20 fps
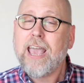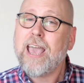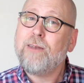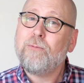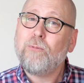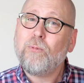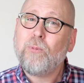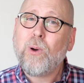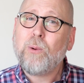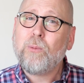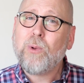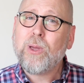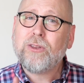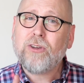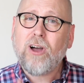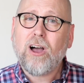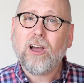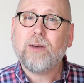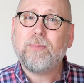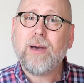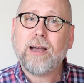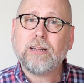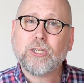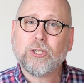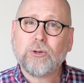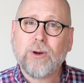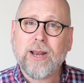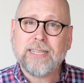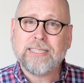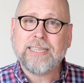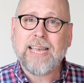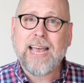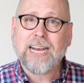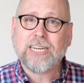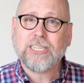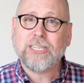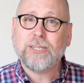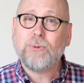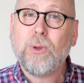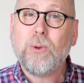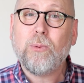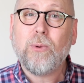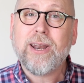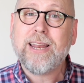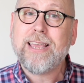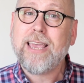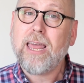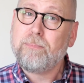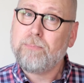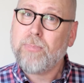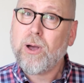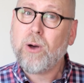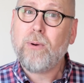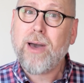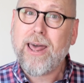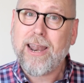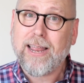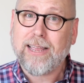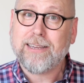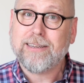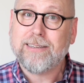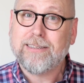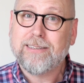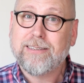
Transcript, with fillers: And when we talk about transaction, we want to get poetic.